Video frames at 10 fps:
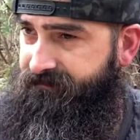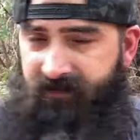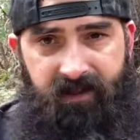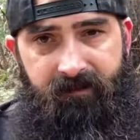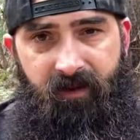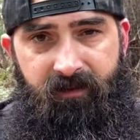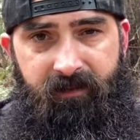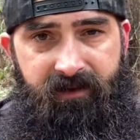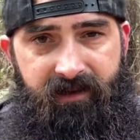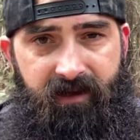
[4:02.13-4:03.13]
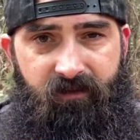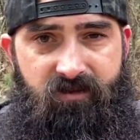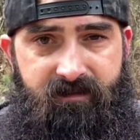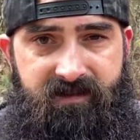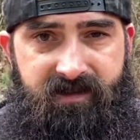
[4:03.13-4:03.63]
let them know the Bearded
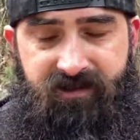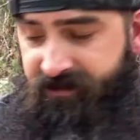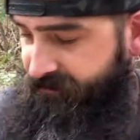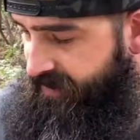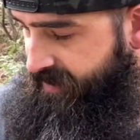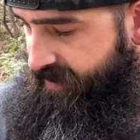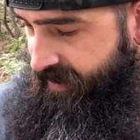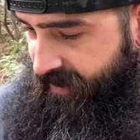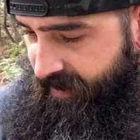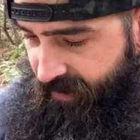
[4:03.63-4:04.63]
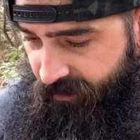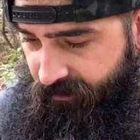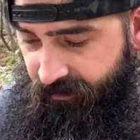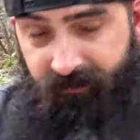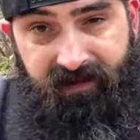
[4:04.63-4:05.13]
Outdoorsman sent you.
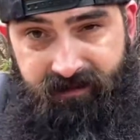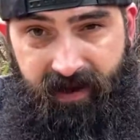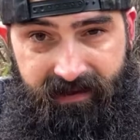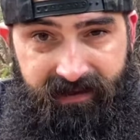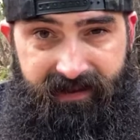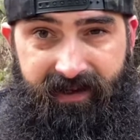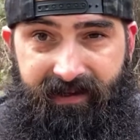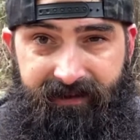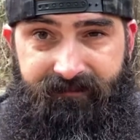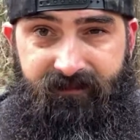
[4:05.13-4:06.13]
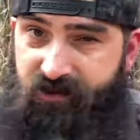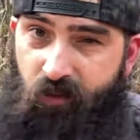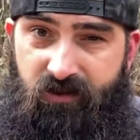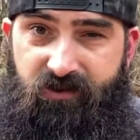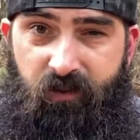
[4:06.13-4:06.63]
That's about it today.
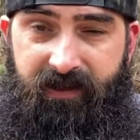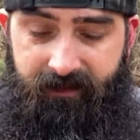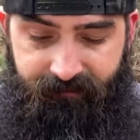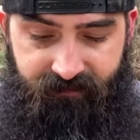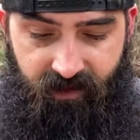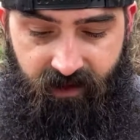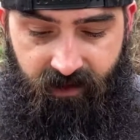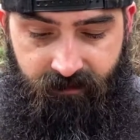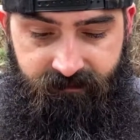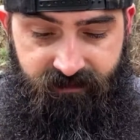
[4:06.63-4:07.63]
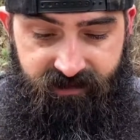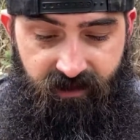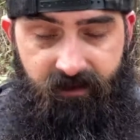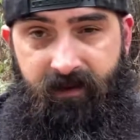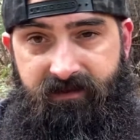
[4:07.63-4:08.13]
Short and sweet. Just
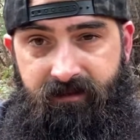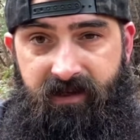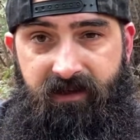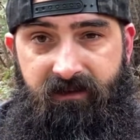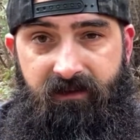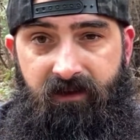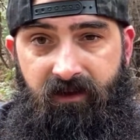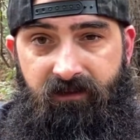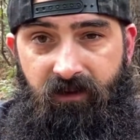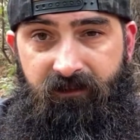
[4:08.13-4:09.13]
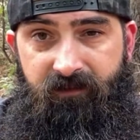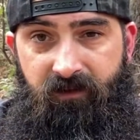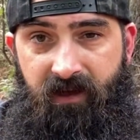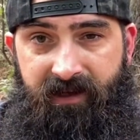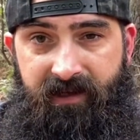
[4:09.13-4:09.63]
talking about some keys. So if you
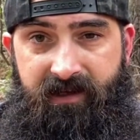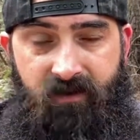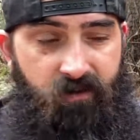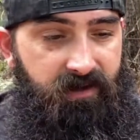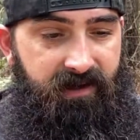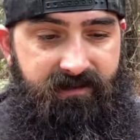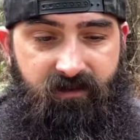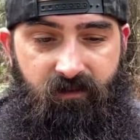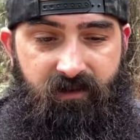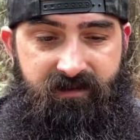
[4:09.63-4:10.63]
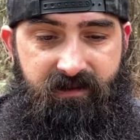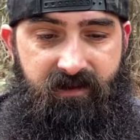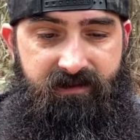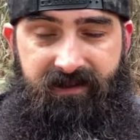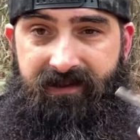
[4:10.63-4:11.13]
like a key organizer, what
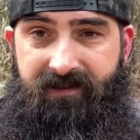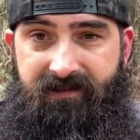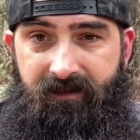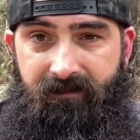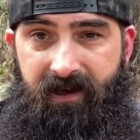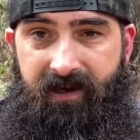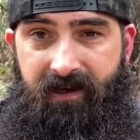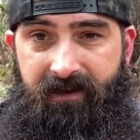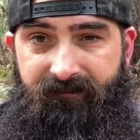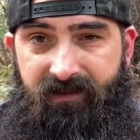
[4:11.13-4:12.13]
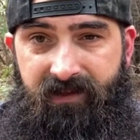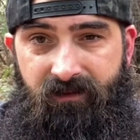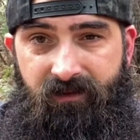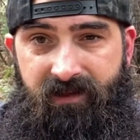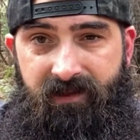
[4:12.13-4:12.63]
sucks is my
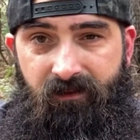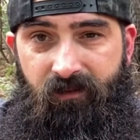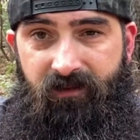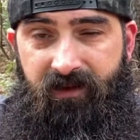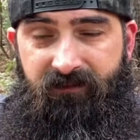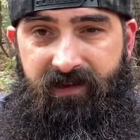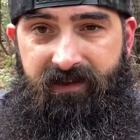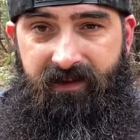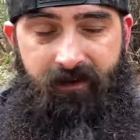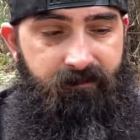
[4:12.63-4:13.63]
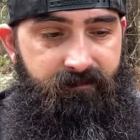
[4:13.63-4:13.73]
vehicle key will not fit in there